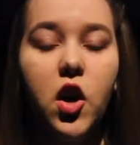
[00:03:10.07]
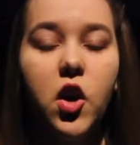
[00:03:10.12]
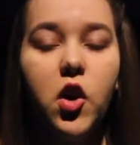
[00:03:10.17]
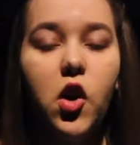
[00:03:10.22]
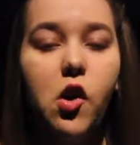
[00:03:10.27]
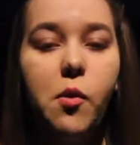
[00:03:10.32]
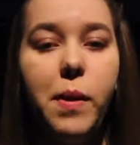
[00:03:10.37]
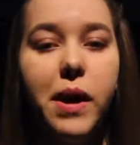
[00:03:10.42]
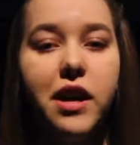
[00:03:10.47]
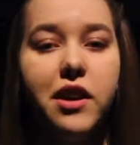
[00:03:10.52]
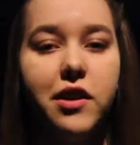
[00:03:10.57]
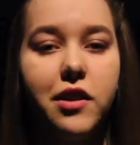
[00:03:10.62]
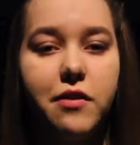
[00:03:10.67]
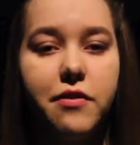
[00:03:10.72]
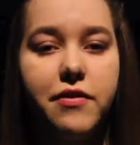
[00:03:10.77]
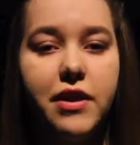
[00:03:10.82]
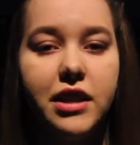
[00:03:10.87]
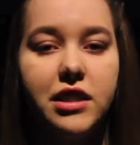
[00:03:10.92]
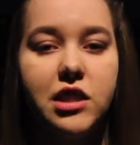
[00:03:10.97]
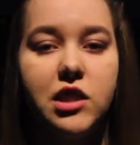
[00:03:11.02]
Who better to
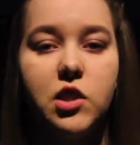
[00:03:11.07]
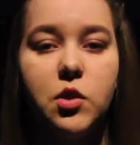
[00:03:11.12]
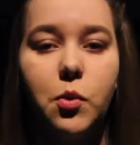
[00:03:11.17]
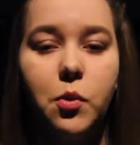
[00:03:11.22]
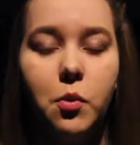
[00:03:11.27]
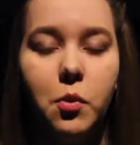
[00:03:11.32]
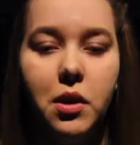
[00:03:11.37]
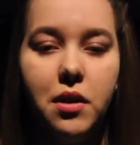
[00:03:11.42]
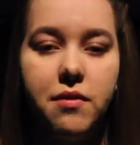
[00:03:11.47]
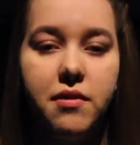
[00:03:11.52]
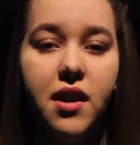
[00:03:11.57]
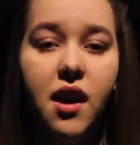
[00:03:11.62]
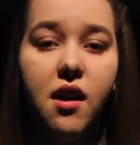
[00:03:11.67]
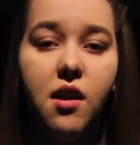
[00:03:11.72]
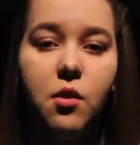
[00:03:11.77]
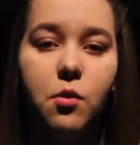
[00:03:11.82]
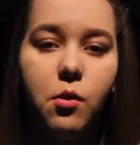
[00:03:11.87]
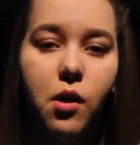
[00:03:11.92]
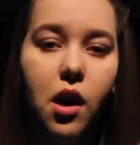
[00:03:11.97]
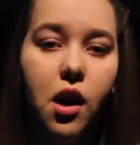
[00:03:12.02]
fix us when we've
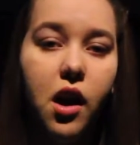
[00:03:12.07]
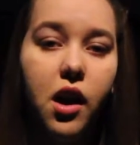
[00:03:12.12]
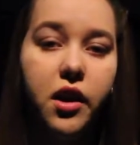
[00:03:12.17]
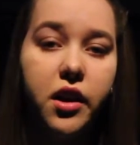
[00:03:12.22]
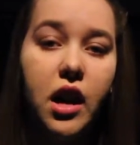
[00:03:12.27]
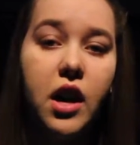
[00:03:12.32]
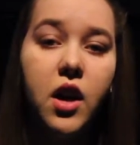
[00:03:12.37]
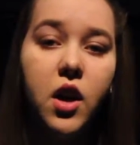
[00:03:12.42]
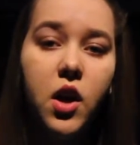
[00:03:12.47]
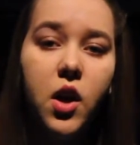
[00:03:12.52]
gone wrong?